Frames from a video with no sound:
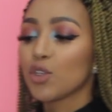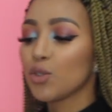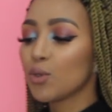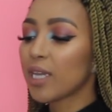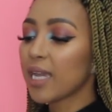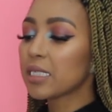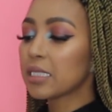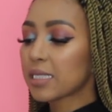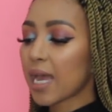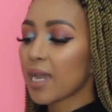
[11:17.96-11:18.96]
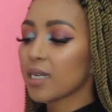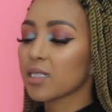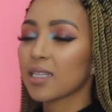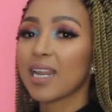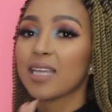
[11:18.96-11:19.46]
You can decide
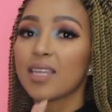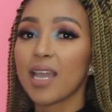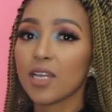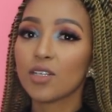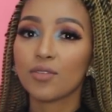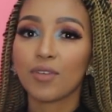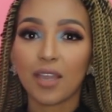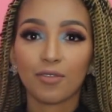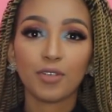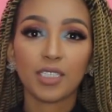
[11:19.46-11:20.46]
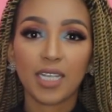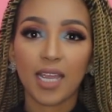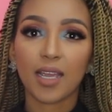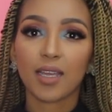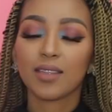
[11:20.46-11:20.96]
that at the end of every
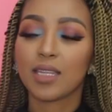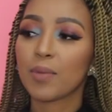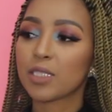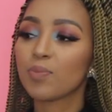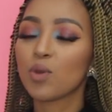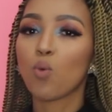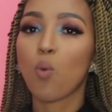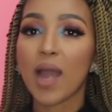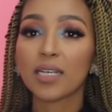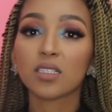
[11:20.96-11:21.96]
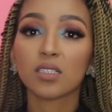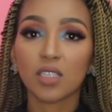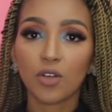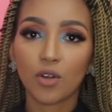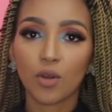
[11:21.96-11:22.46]
day, there must be 10
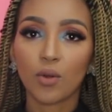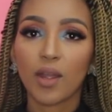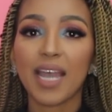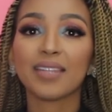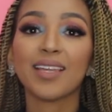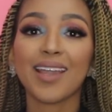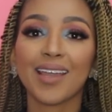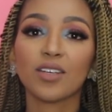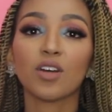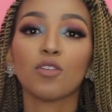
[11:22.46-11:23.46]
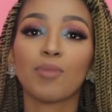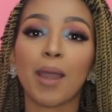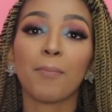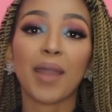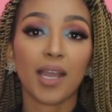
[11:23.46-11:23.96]
at the end of
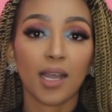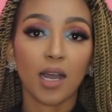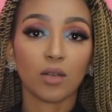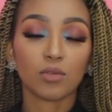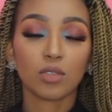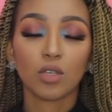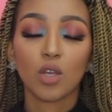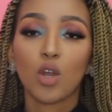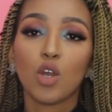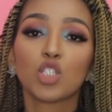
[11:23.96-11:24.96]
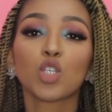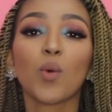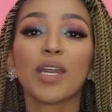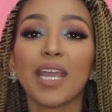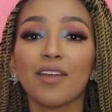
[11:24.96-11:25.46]
my bank account. So
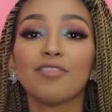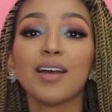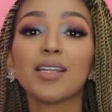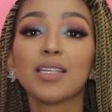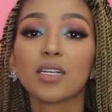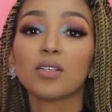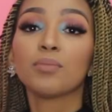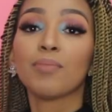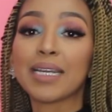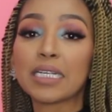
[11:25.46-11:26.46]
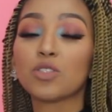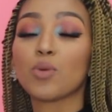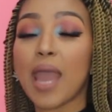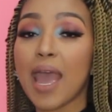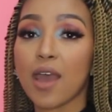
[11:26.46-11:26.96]
whatever little monies
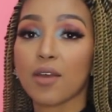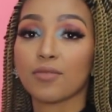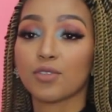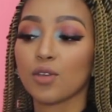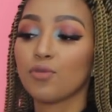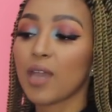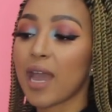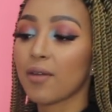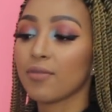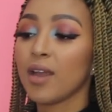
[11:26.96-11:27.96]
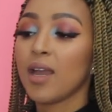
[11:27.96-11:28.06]
you have, so if you have